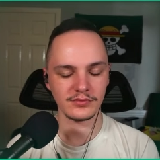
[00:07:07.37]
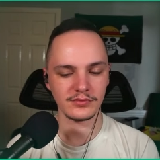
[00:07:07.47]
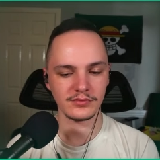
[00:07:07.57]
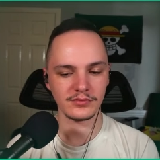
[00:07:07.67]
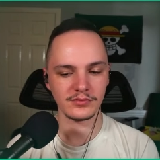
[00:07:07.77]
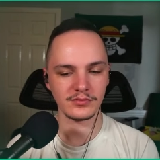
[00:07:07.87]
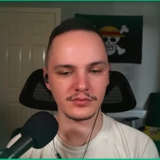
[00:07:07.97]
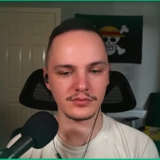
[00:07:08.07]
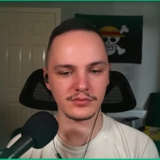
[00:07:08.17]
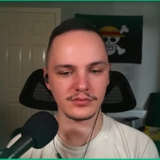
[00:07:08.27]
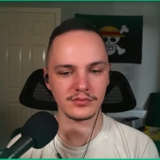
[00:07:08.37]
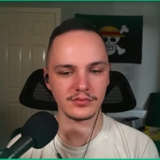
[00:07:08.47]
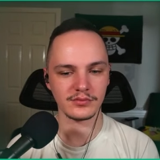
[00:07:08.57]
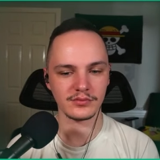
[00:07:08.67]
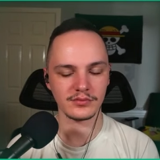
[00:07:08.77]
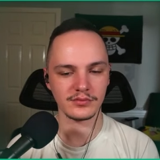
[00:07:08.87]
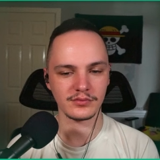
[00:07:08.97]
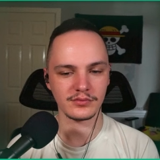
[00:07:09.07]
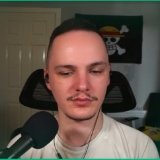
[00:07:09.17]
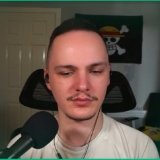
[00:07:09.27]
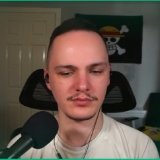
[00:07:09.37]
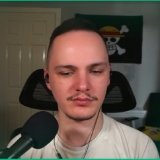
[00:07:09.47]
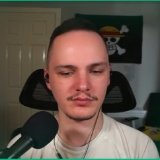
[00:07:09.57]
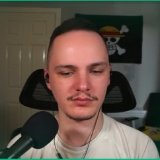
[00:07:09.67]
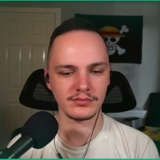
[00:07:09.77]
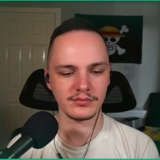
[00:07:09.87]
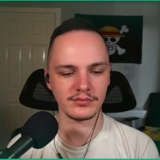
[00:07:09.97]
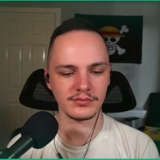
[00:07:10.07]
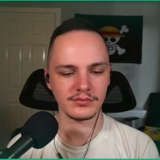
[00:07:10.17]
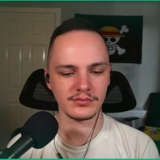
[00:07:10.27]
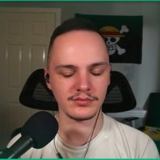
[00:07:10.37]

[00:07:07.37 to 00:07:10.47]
(silence)